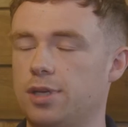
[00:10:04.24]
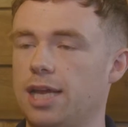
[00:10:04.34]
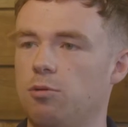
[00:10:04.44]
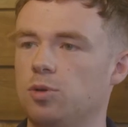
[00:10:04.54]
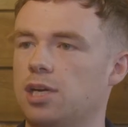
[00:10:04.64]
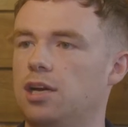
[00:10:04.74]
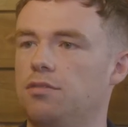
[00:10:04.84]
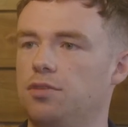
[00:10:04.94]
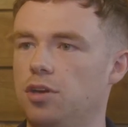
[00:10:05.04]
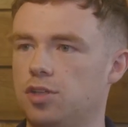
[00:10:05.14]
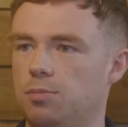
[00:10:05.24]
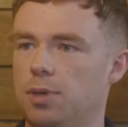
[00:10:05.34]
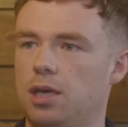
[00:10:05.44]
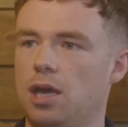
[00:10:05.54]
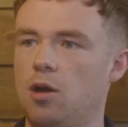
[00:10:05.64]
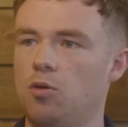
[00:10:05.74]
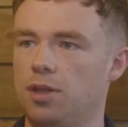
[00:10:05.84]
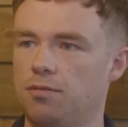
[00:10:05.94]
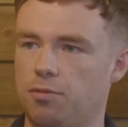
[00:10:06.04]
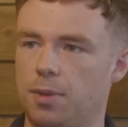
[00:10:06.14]
day was kind of new to me, all
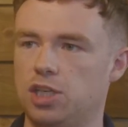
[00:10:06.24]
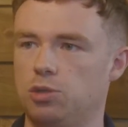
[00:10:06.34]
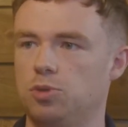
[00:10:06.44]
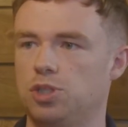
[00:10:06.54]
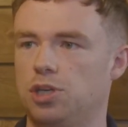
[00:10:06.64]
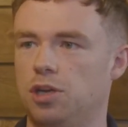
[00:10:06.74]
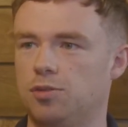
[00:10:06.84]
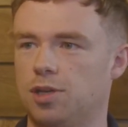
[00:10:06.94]
the information was new.